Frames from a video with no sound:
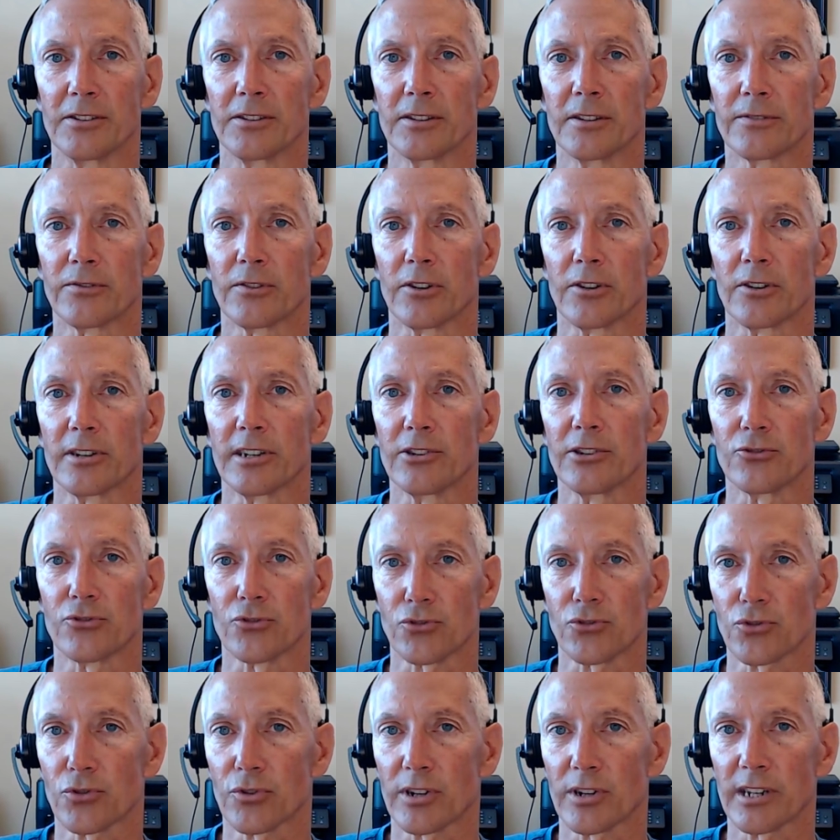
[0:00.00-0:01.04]
different
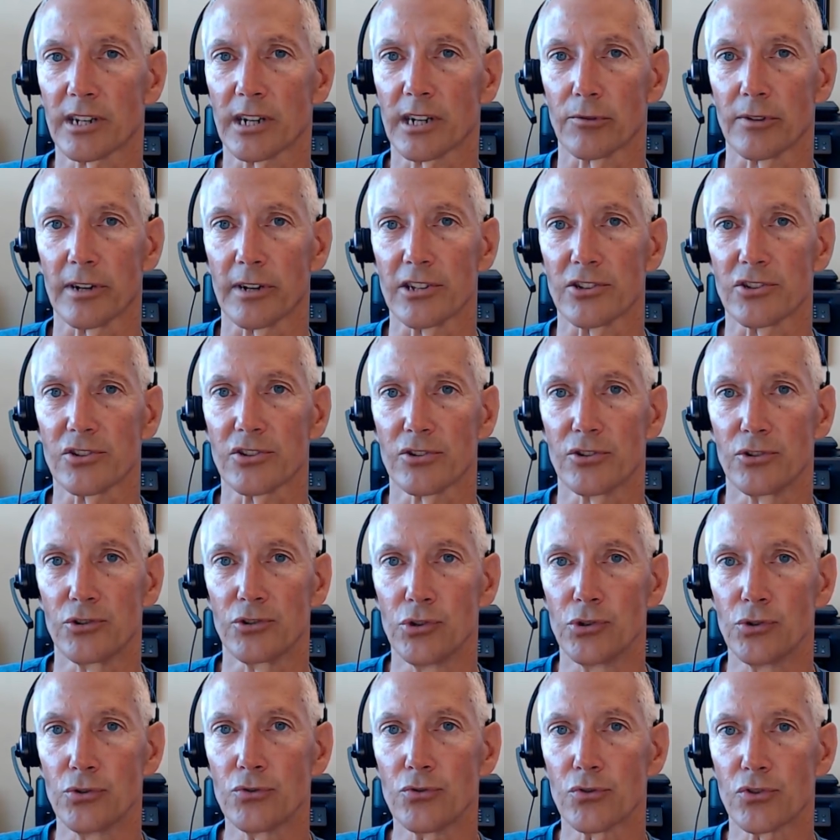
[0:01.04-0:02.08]
interest crediting rates
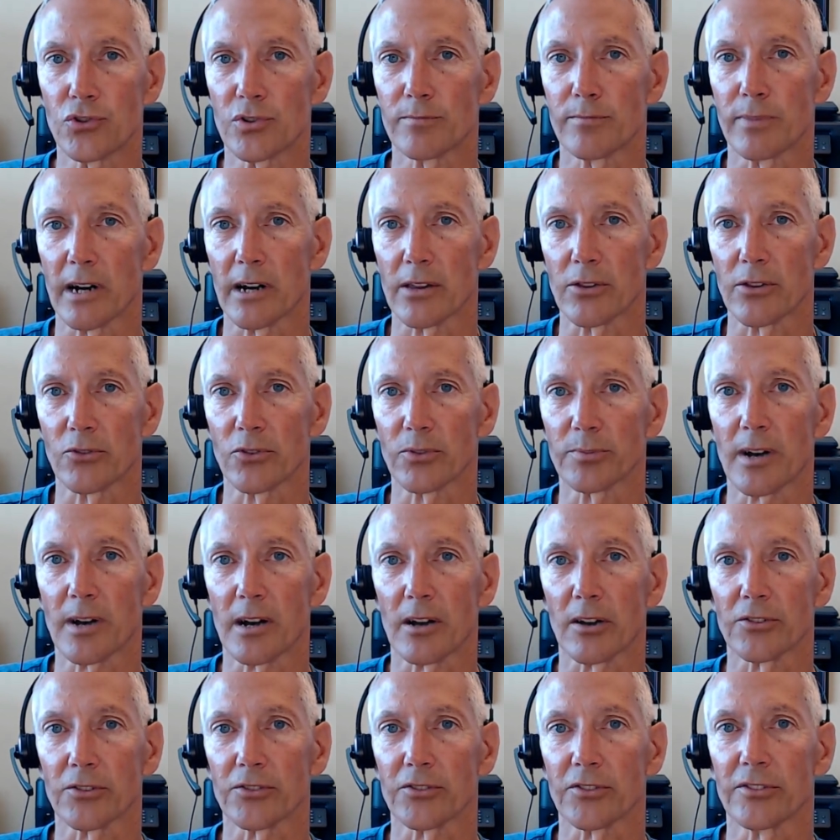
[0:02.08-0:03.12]
used by those
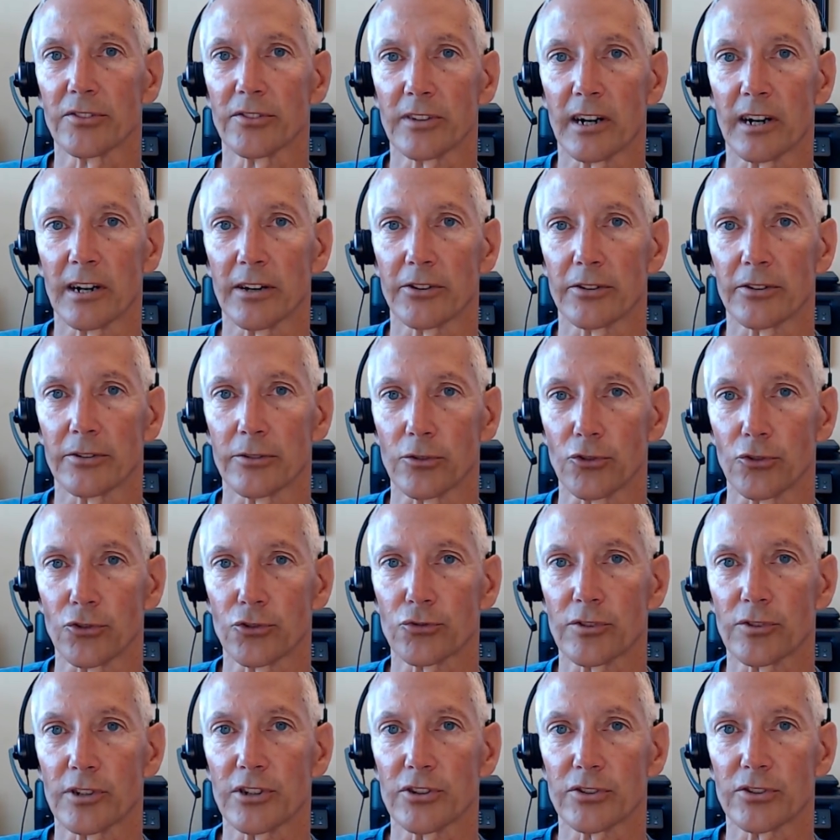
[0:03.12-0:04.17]
policies on their
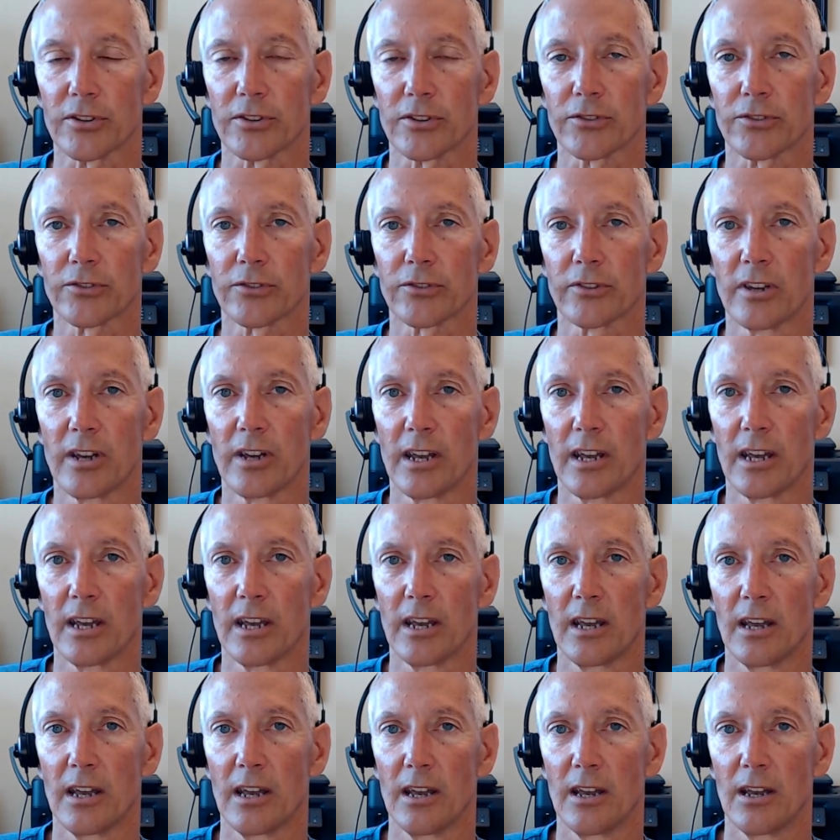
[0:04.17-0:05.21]
illustrations.
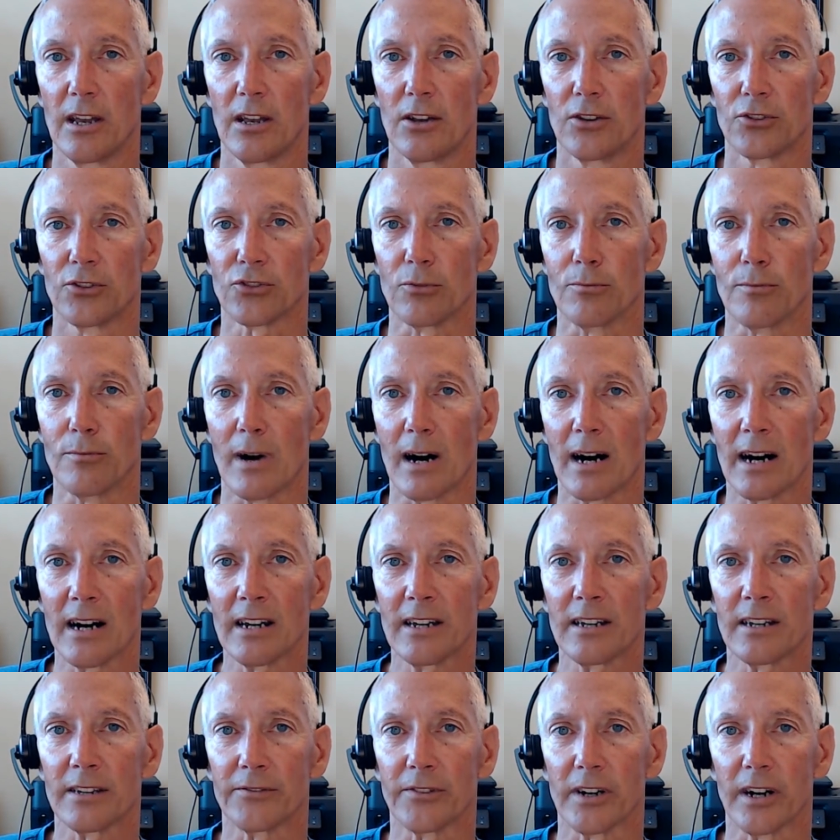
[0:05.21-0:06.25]
So my
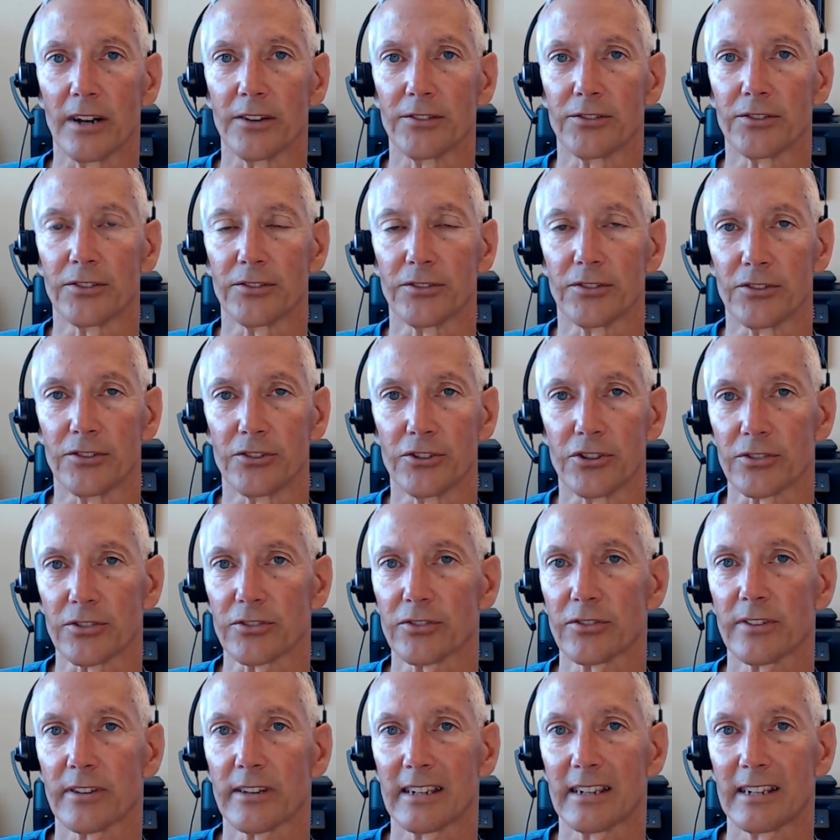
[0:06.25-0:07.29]
advice is to
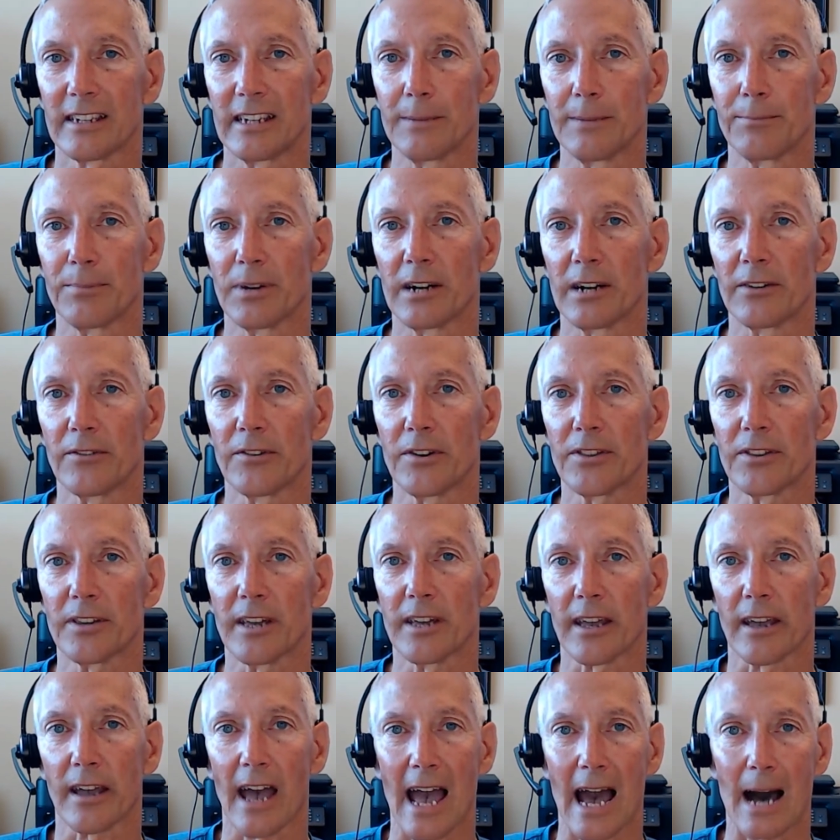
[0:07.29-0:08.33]
just keep
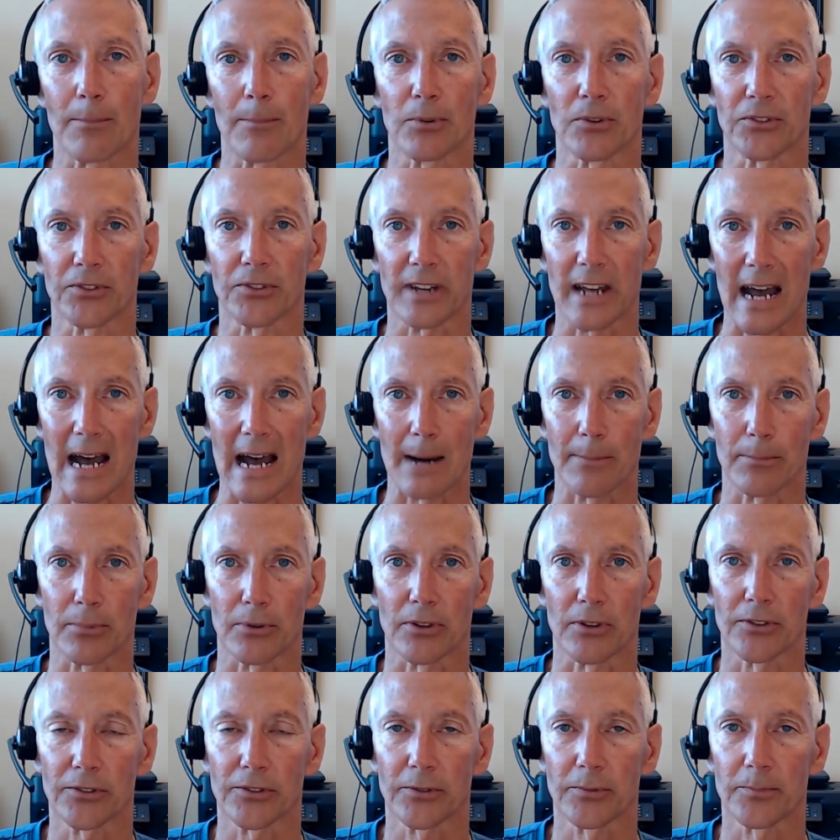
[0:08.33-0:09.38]
everything apples to
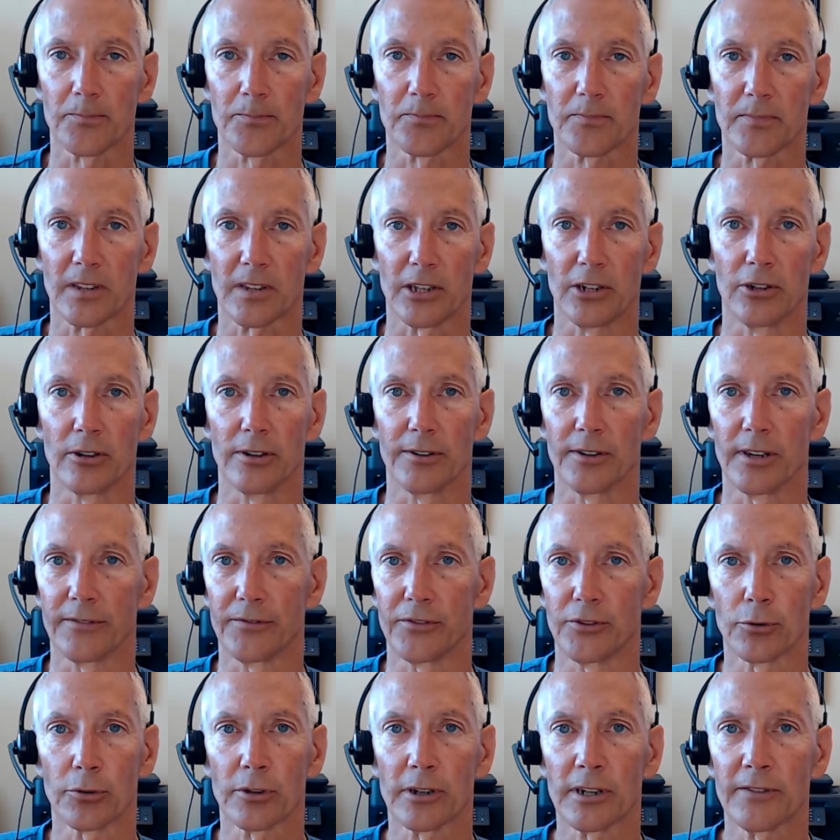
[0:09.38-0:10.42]
apples.
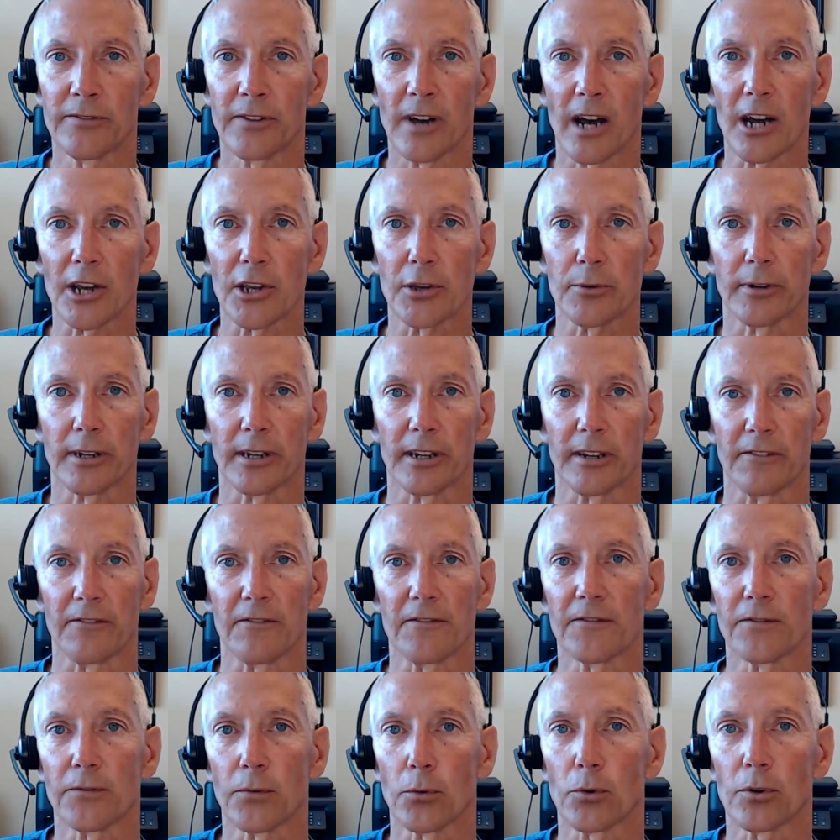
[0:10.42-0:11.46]
If you're evaluating
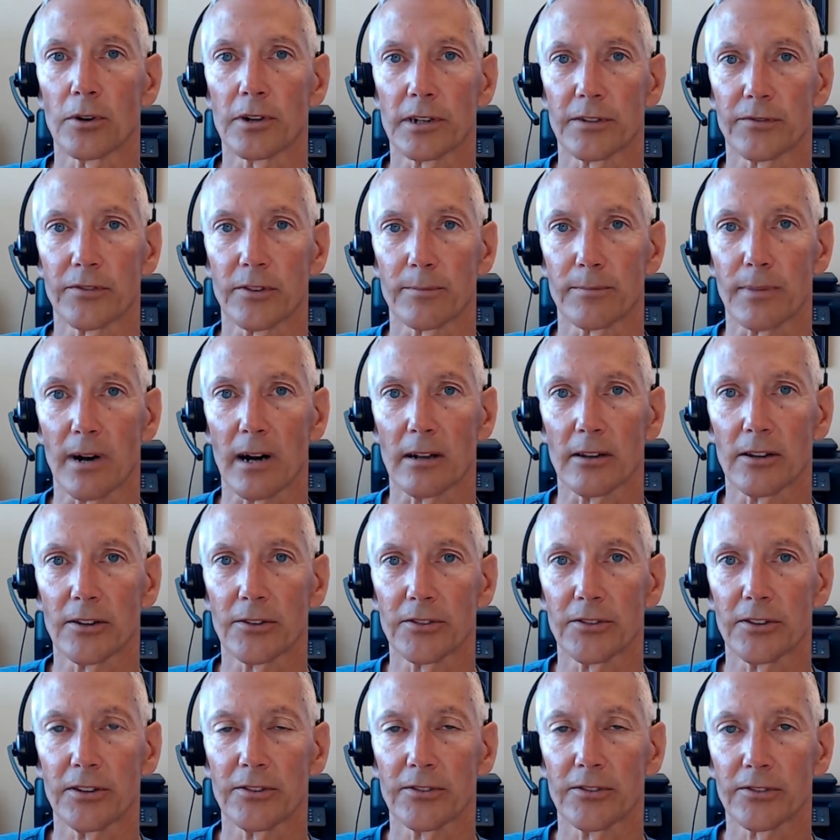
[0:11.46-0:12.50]
4 different
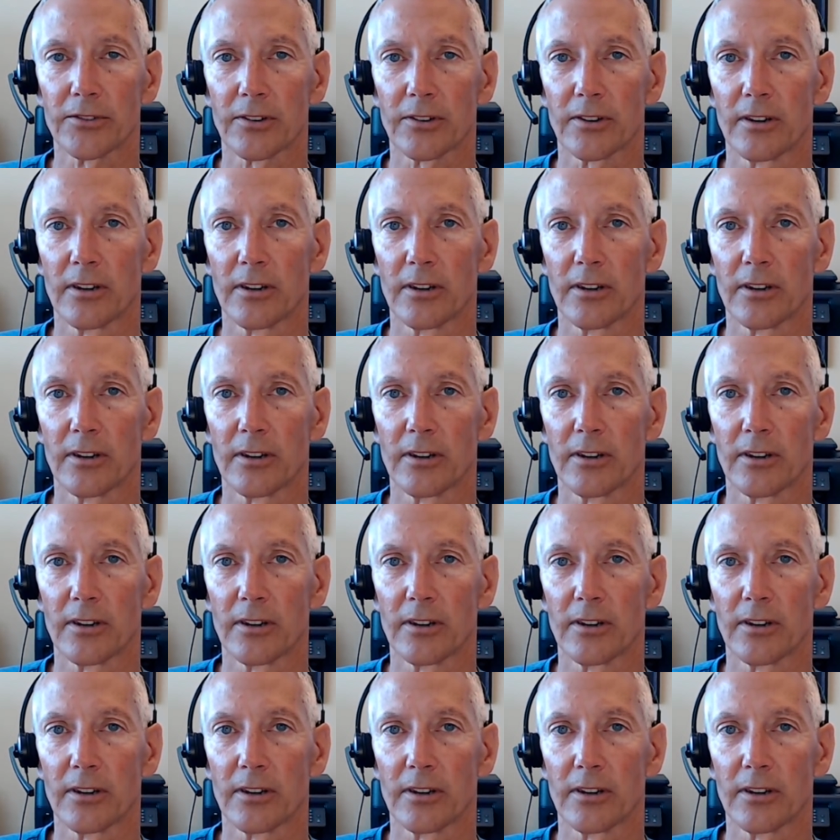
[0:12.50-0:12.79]
policies,